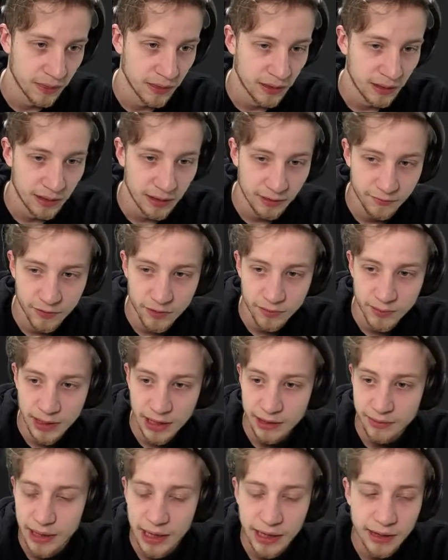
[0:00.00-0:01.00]
Like for me,
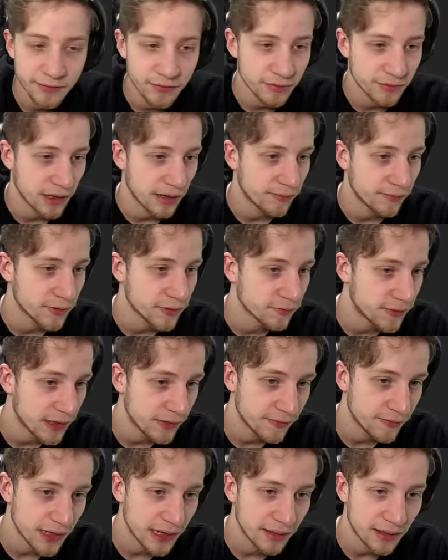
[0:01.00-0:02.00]
I have to say I was
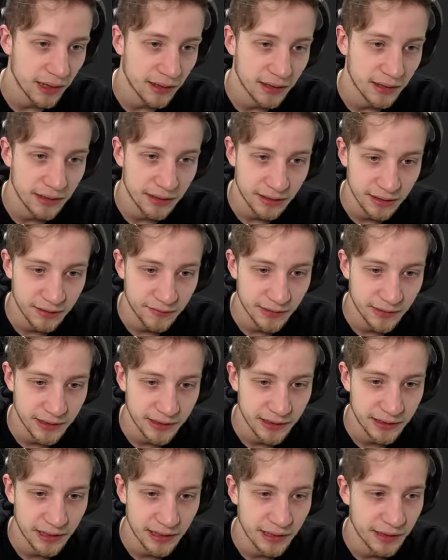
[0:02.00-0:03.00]
very lucky in a way
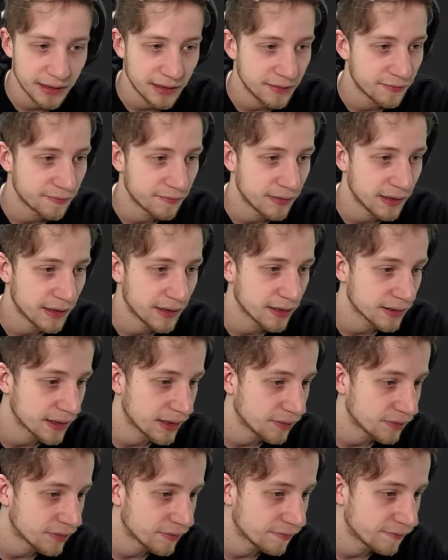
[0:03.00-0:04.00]
that I figured
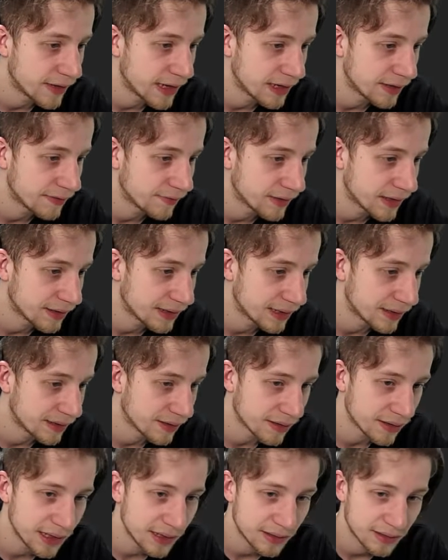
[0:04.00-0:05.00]
out very
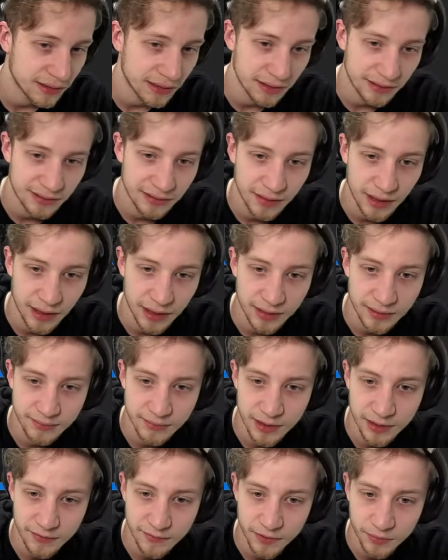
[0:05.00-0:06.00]
early that game
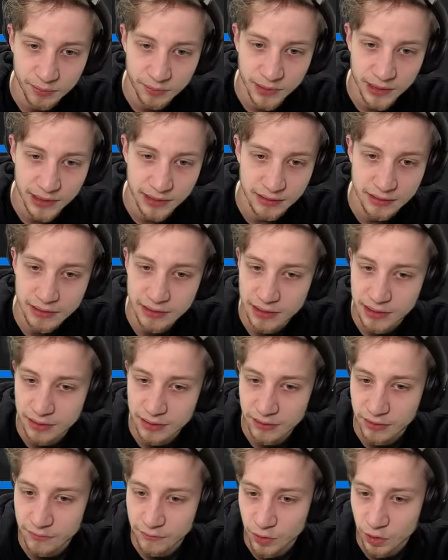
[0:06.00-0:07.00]
development
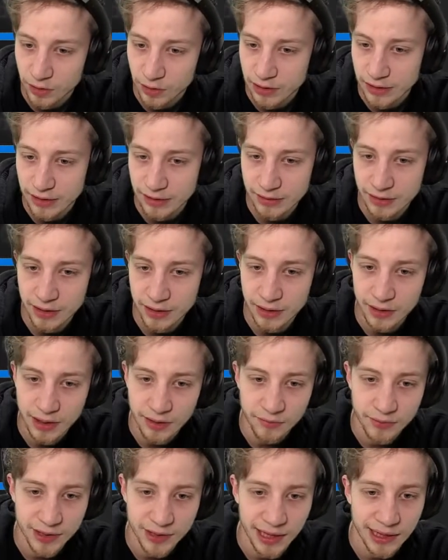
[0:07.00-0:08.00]
or working
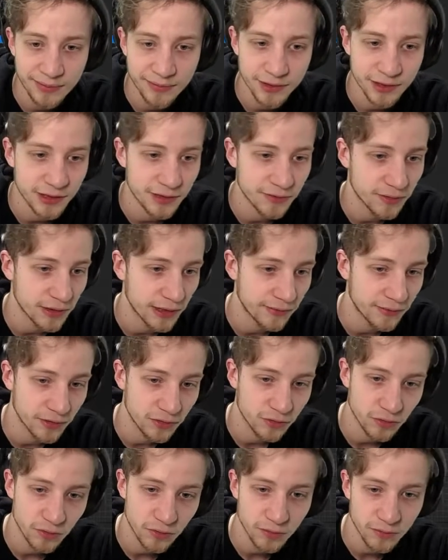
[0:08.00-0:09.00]
around games is what I want
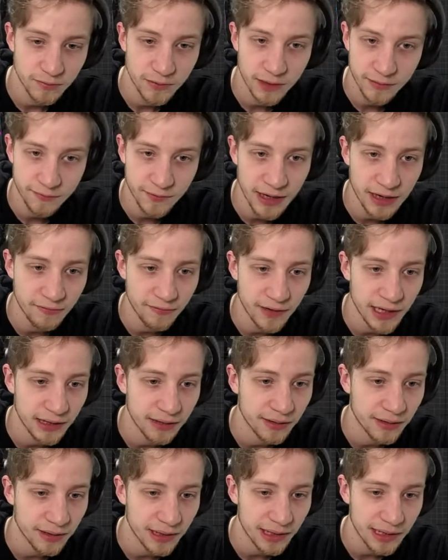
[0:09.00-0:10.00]
to do, like very
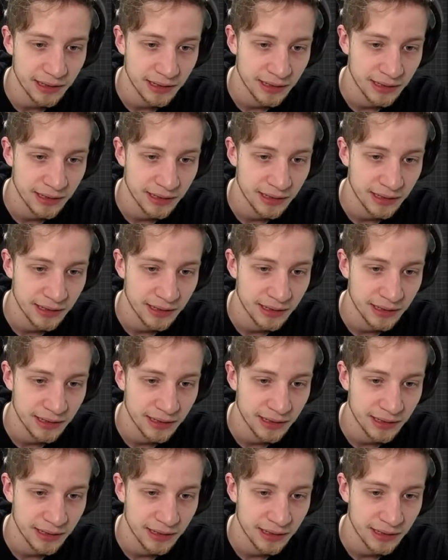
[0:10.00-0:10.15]
early,